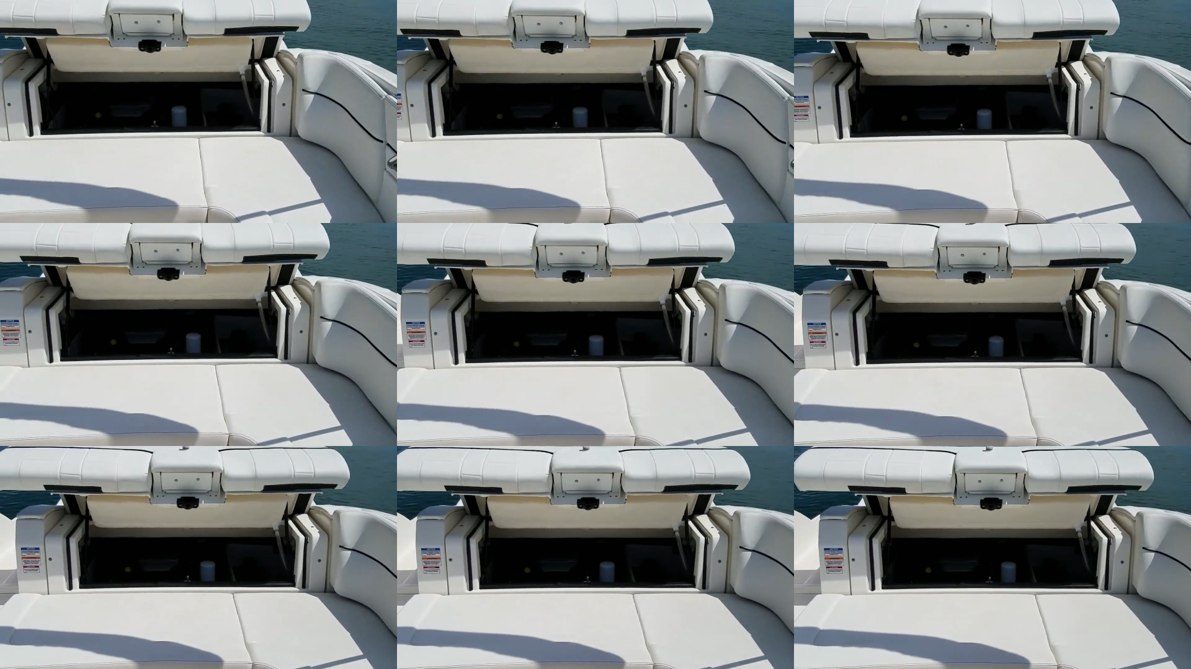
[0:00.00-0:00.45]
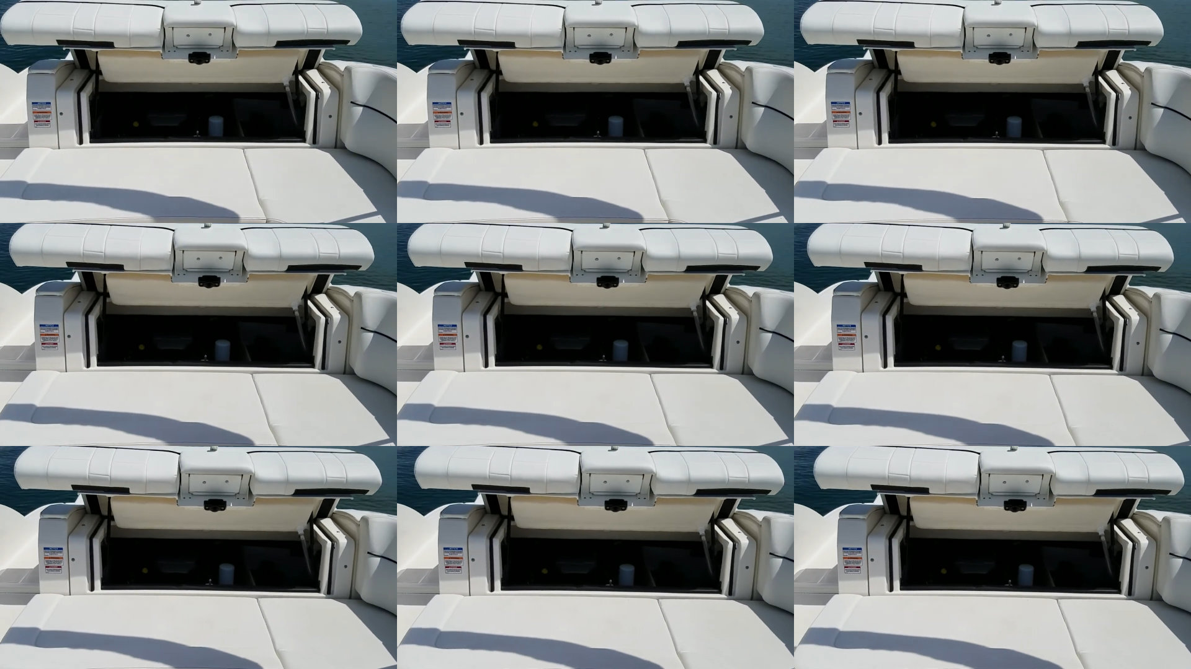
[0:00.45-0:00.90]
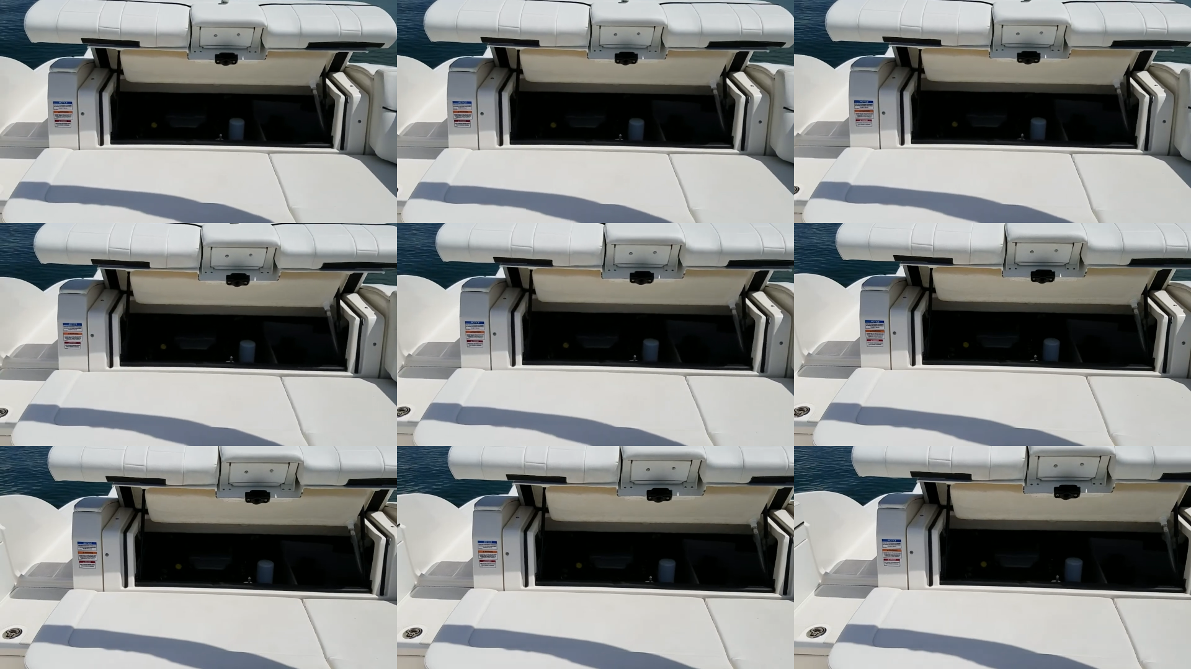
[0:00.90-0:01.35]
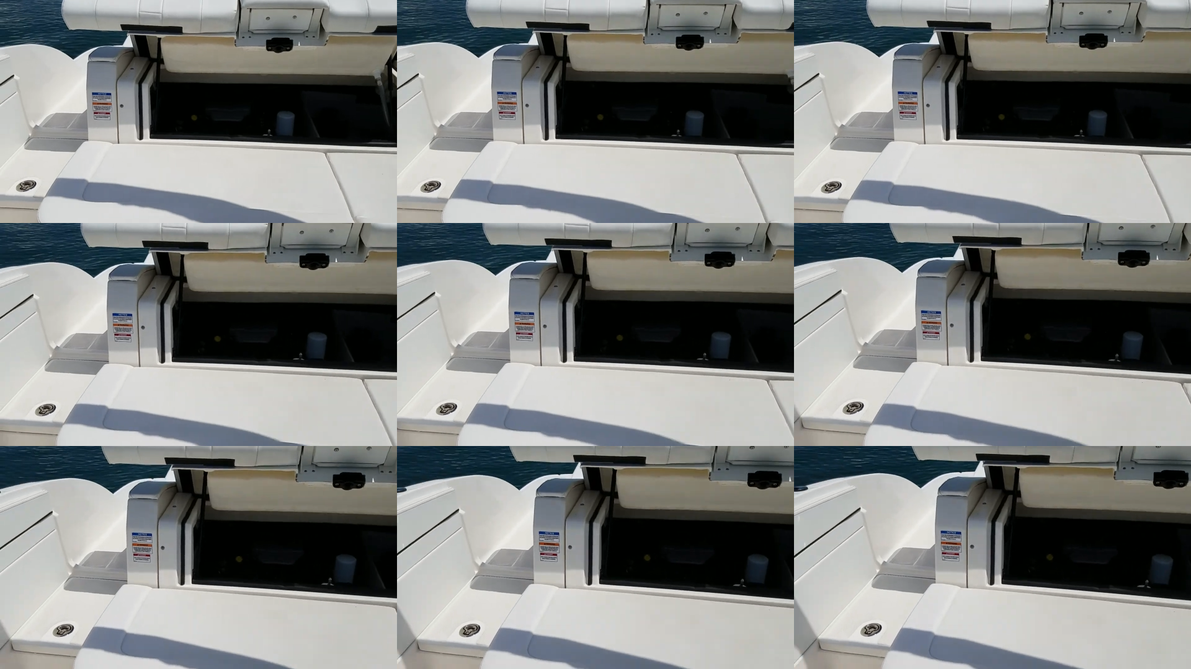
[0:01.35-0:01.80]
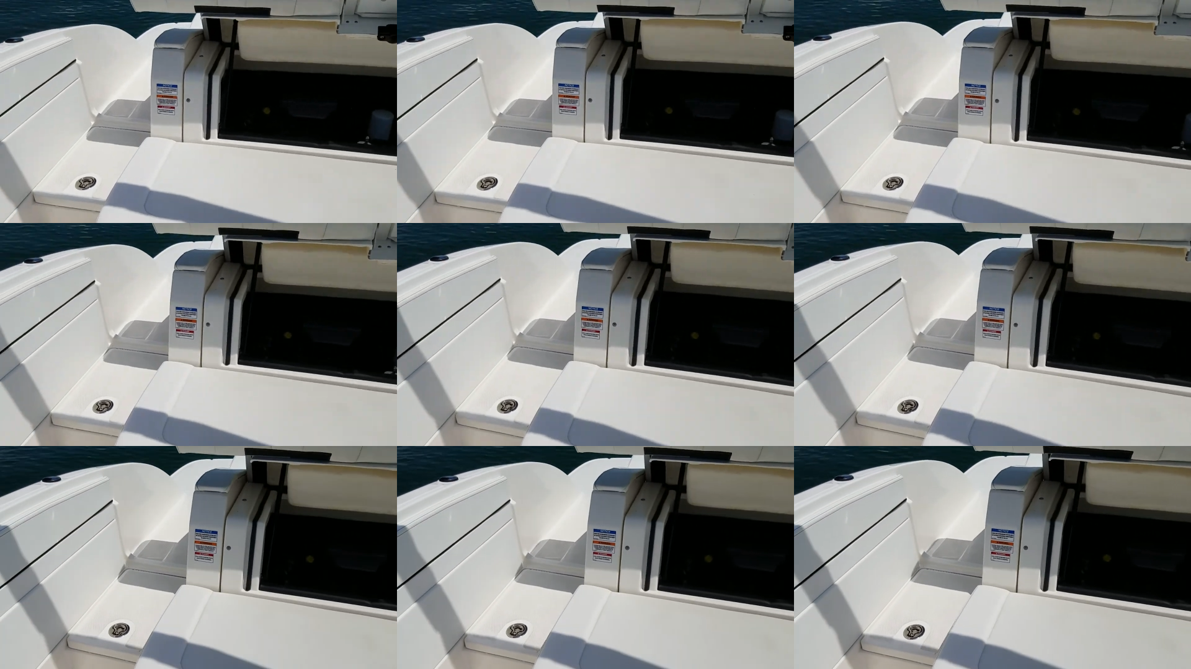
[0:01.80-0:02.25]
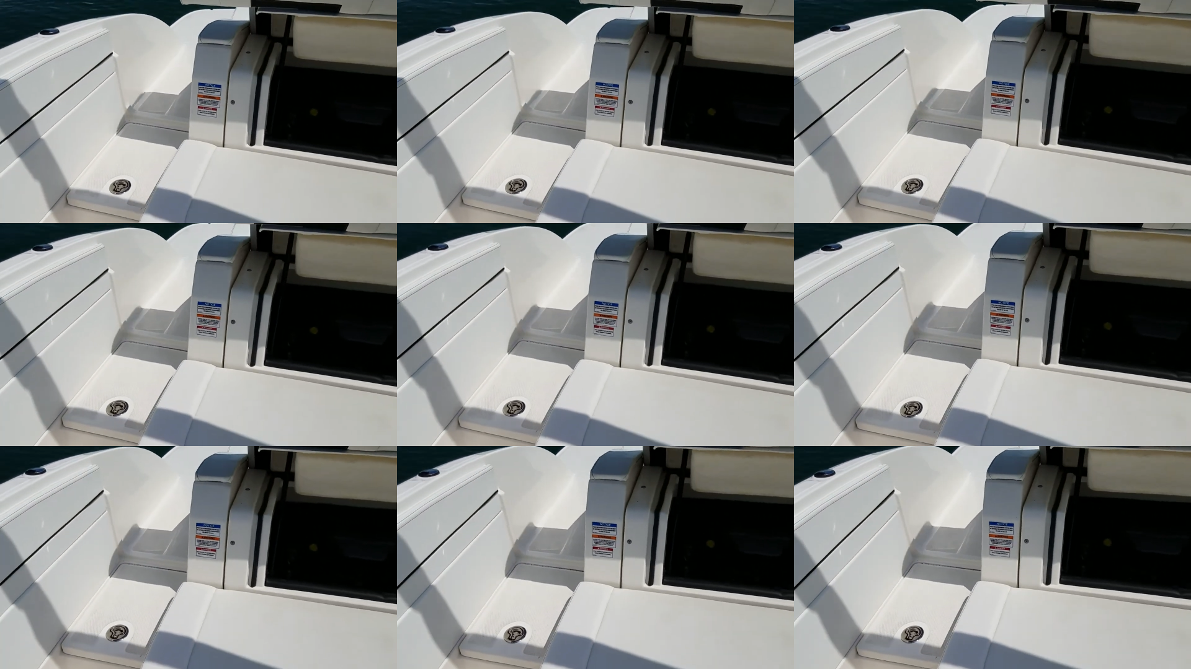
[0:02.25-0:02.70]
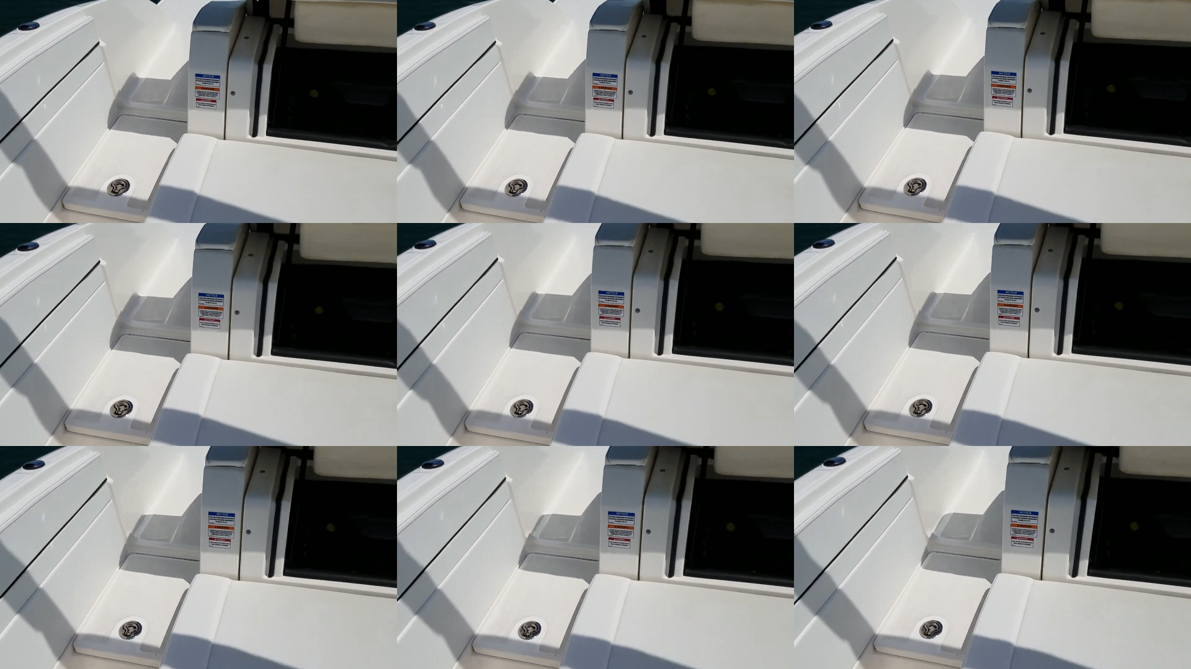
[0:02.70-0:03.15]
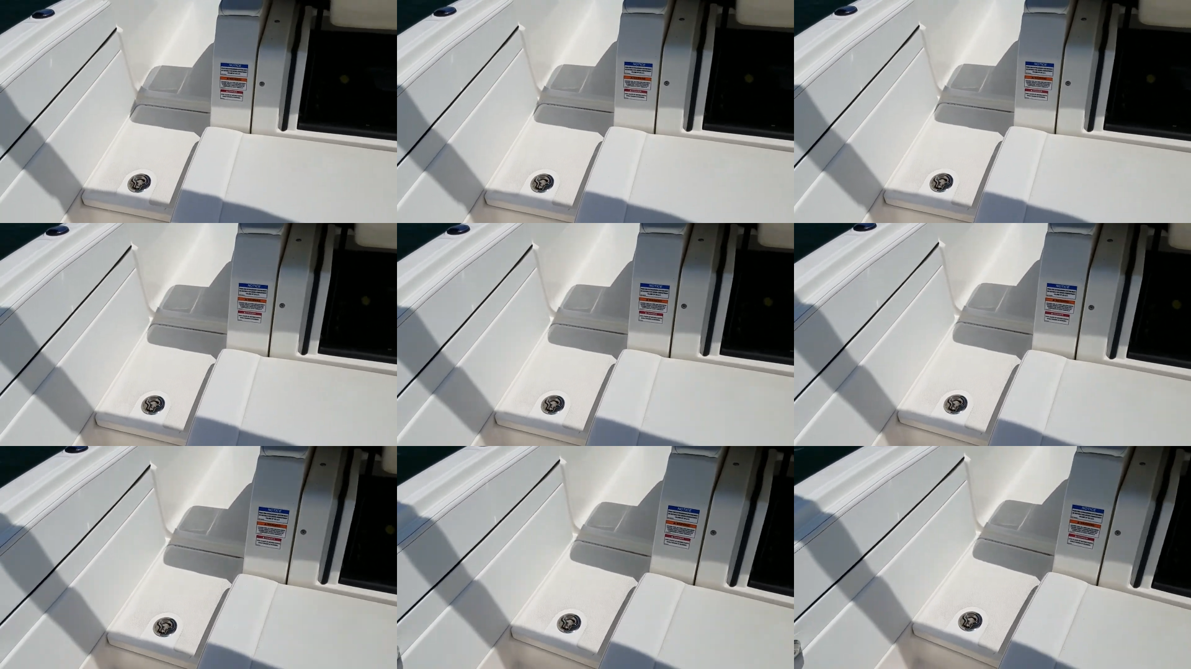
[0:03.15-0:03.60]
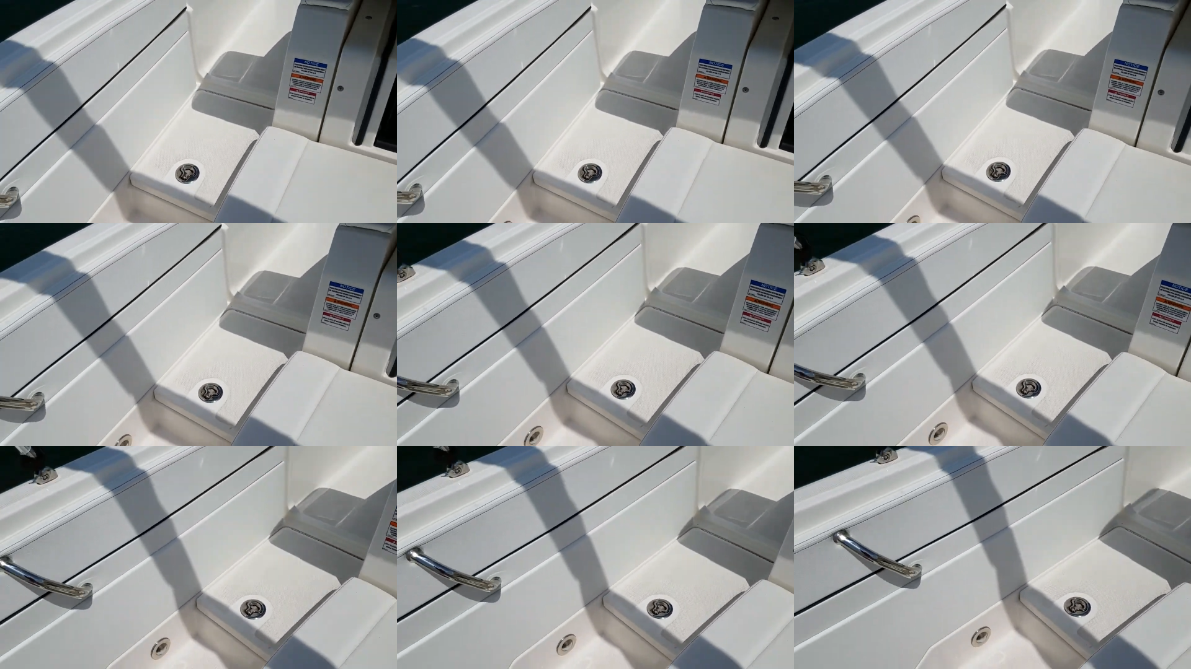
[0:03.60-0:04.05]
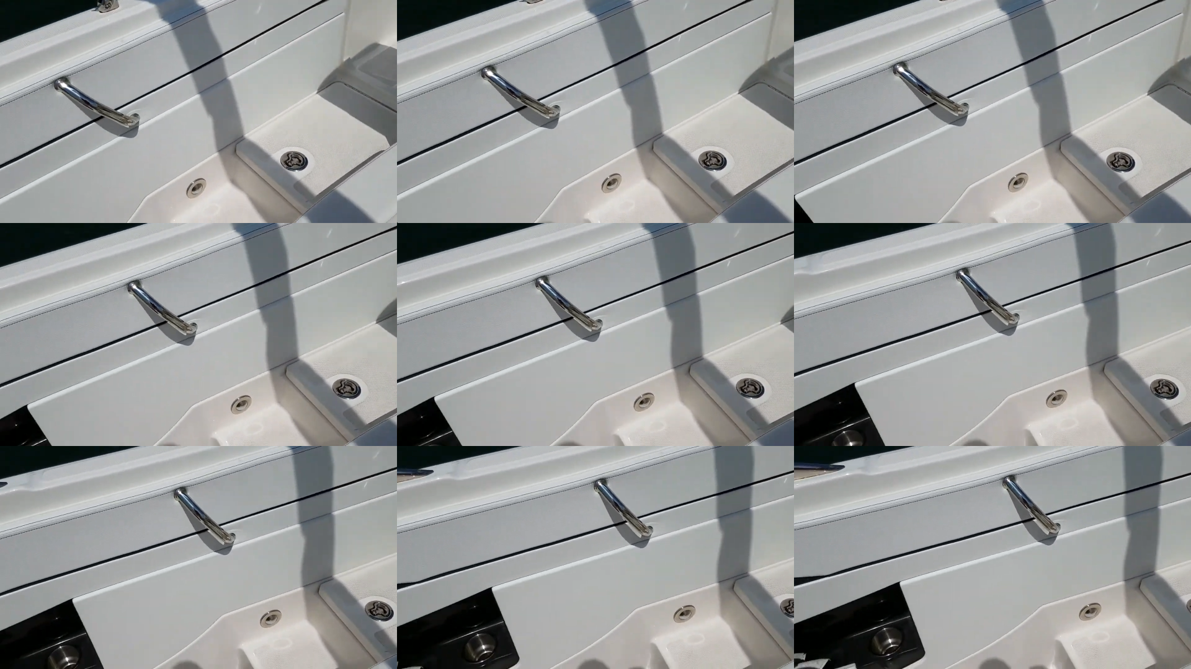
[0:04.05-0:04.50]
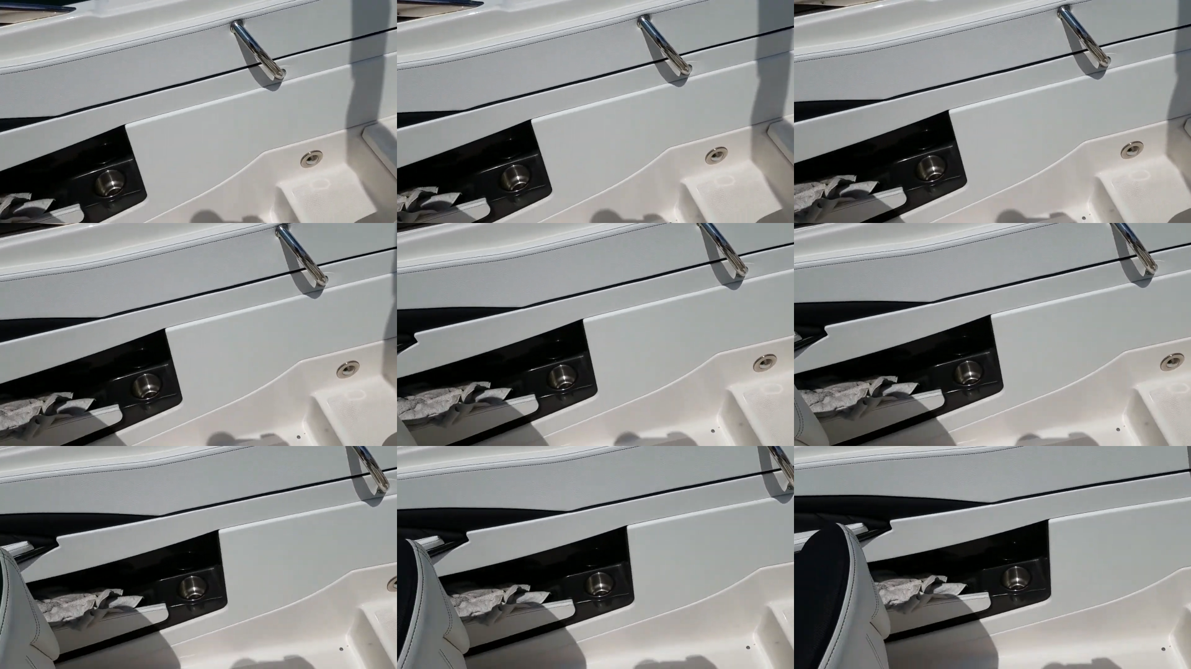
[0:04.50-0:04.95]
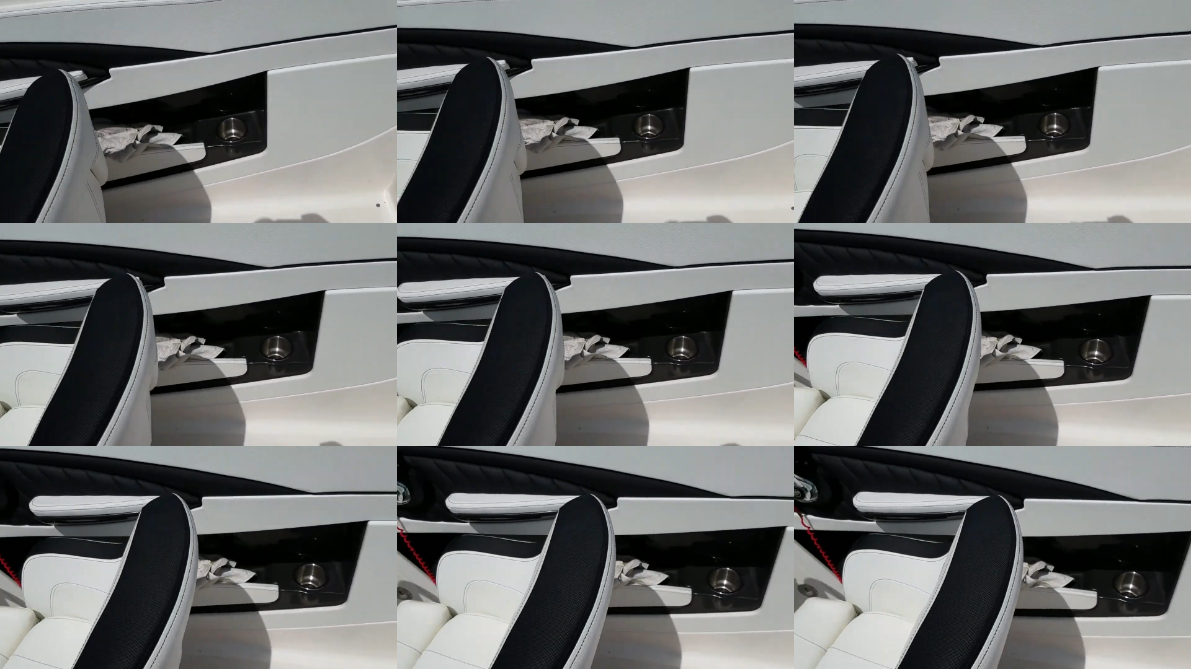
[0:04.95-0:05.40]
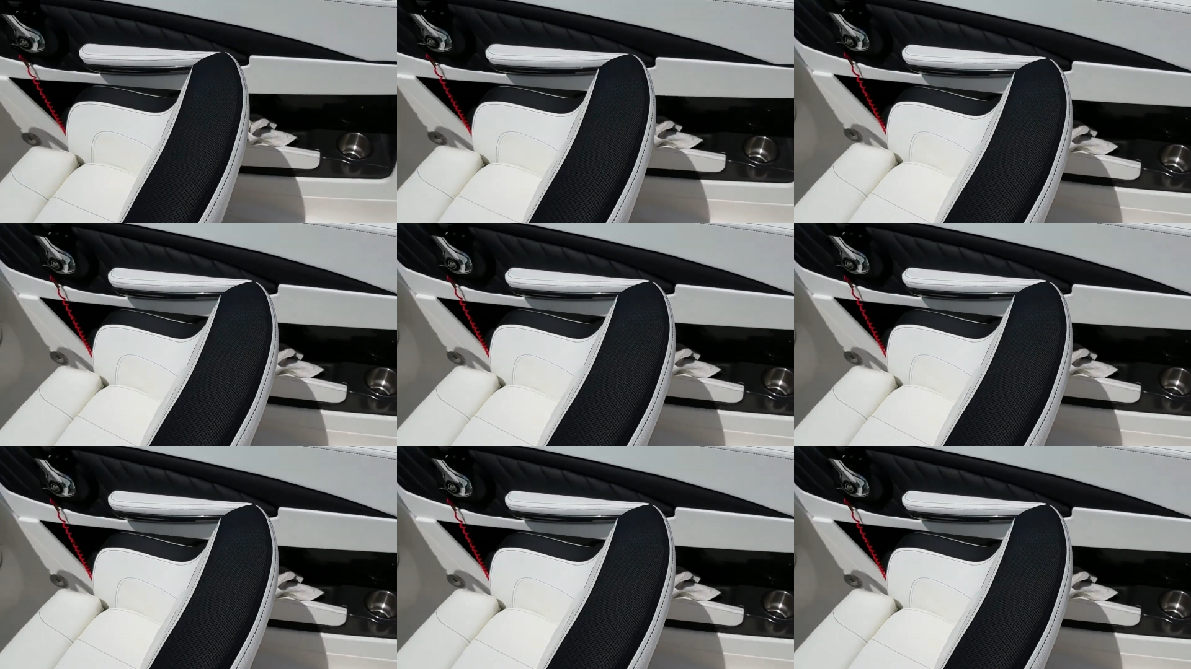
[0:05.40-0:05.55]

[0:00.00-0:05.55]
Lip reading: No face is visible, so there are no lips to read.